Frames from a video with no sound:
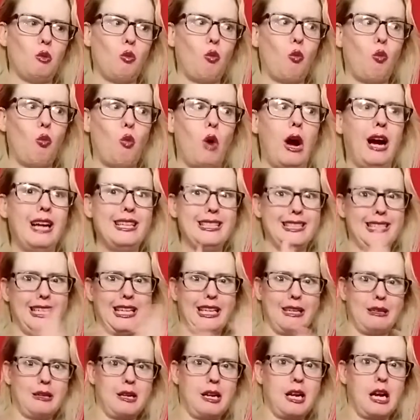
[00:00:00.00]
Why do
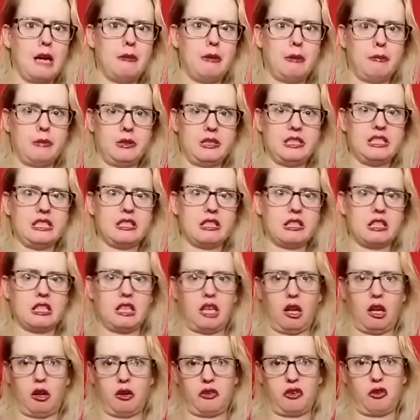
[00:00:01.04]
they come up with these
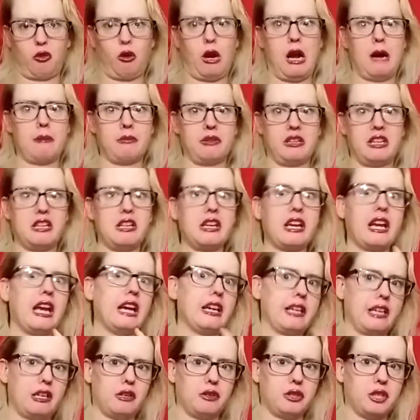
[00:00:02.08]
little traps that you can't
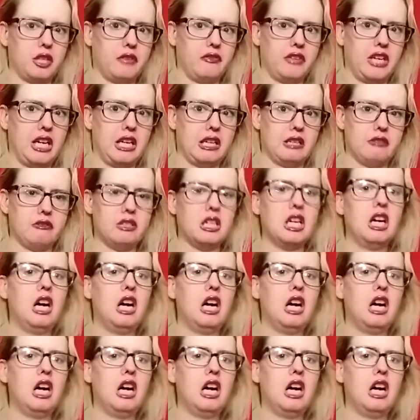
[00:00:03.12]
get yourself out of?